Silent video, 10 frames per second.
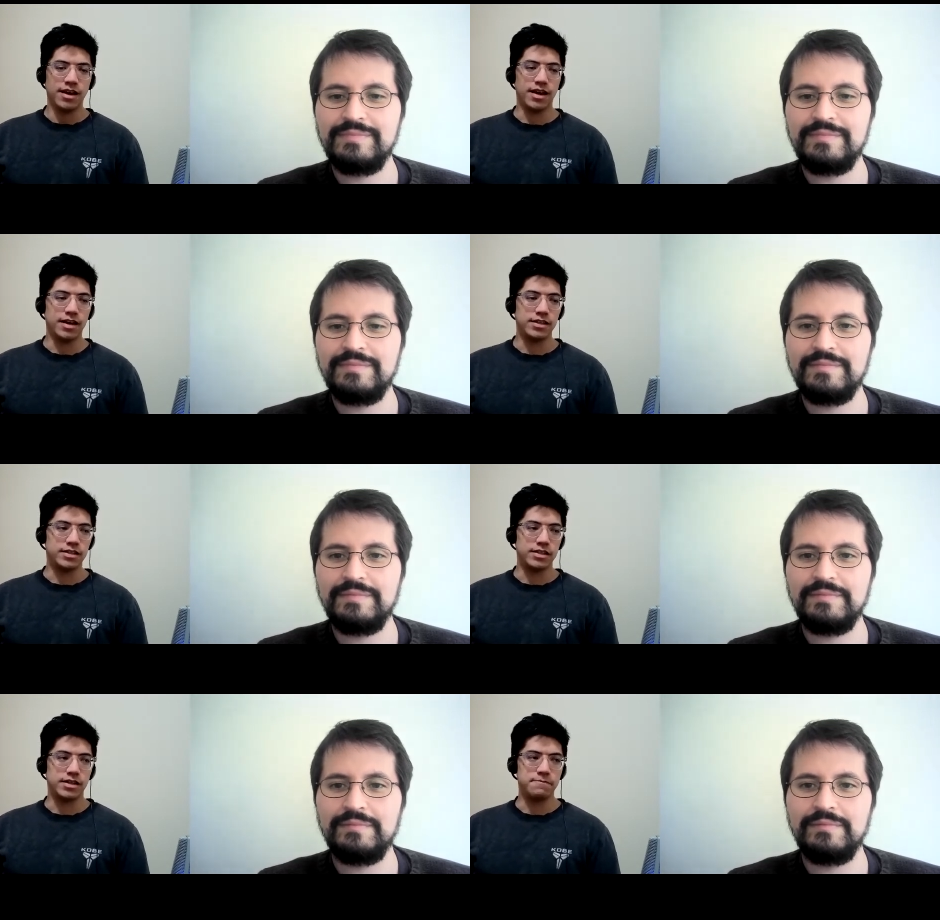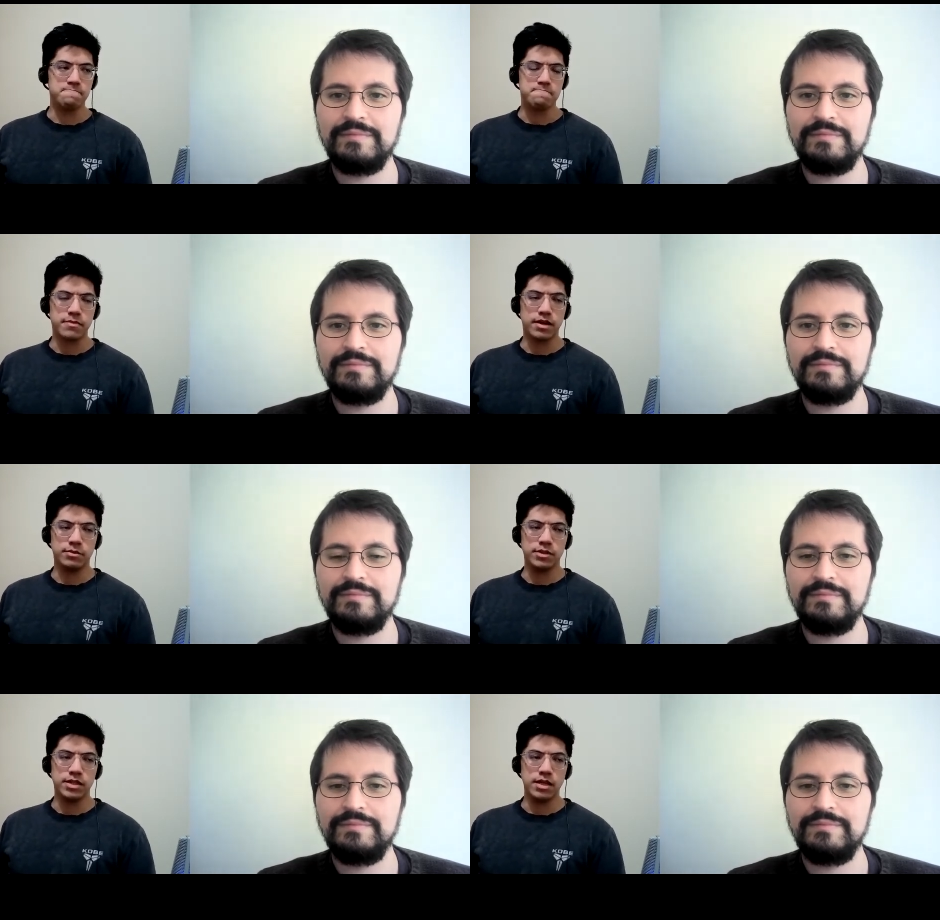Speaker 1: And um, I
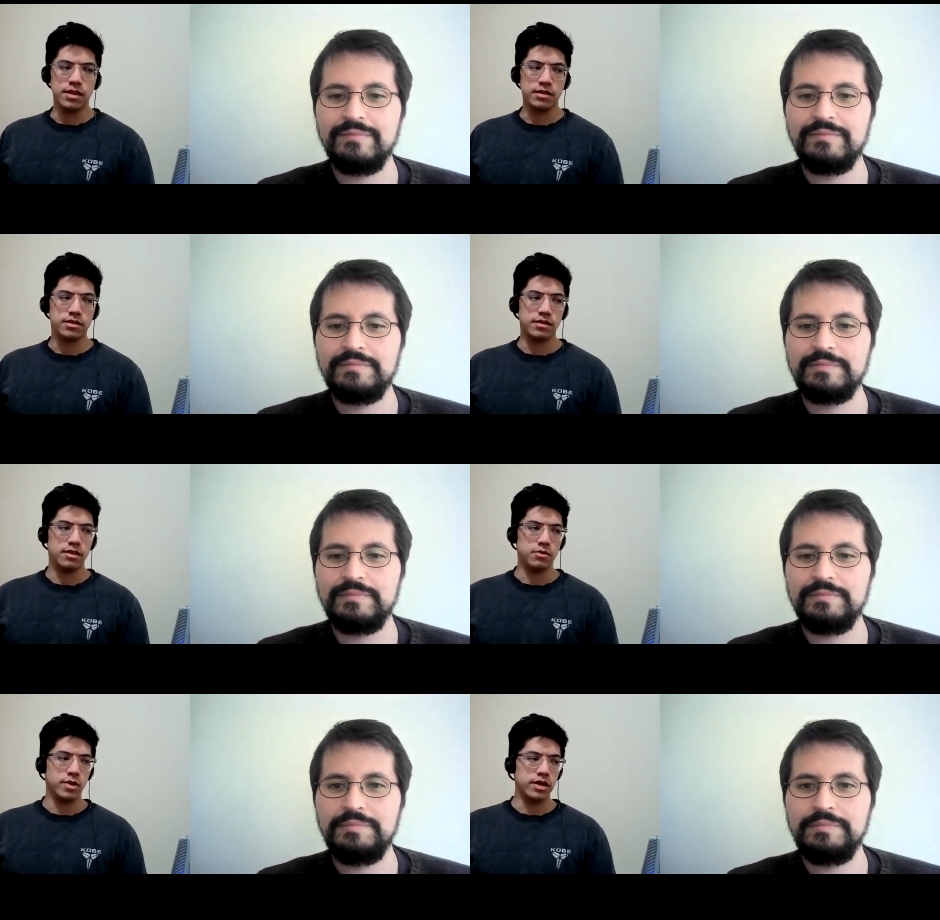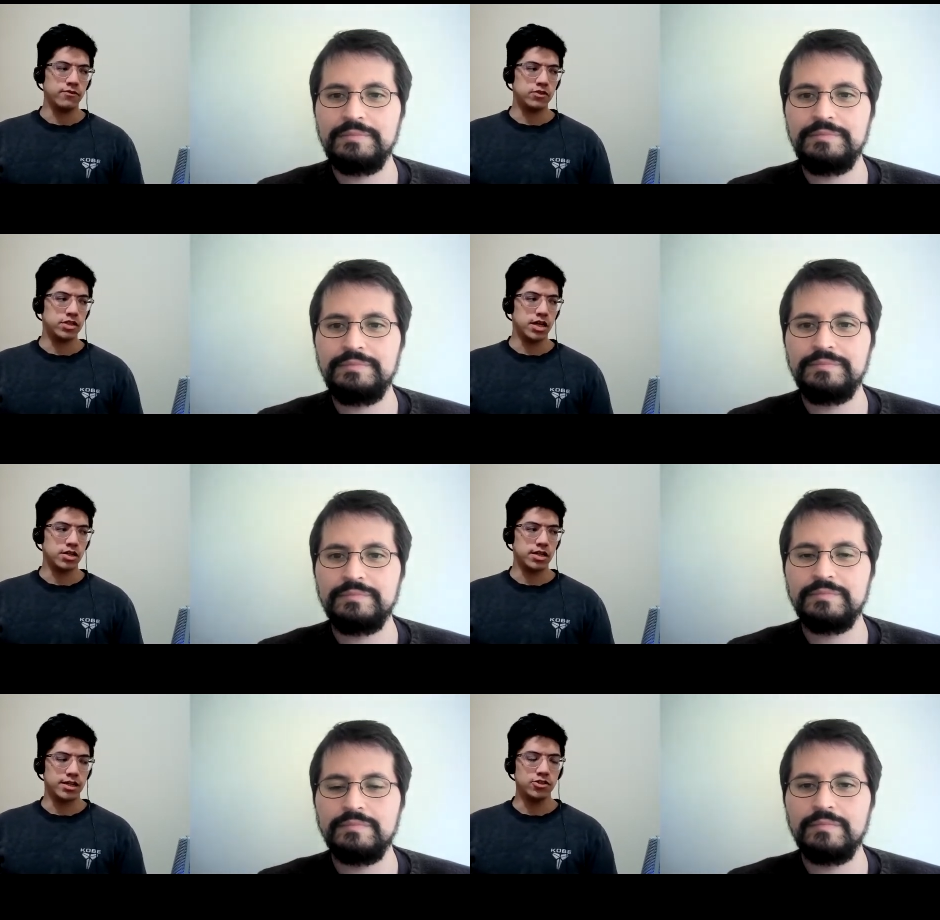would say that the way of
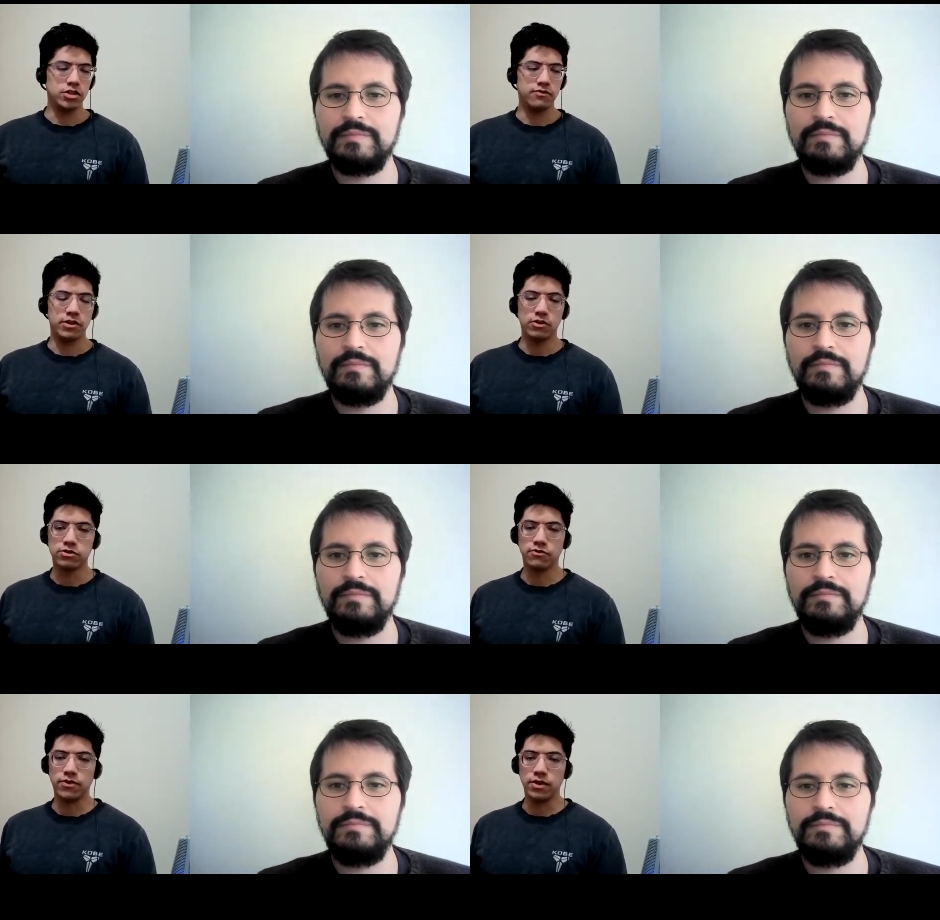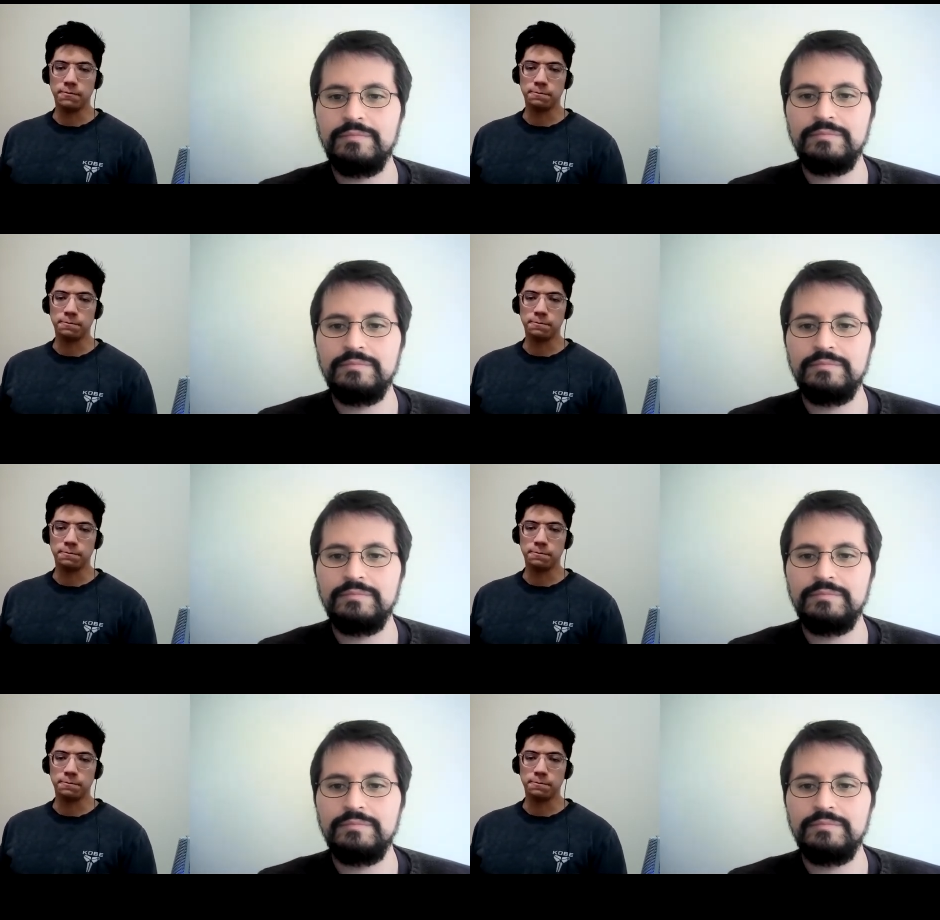studying ancient philosophy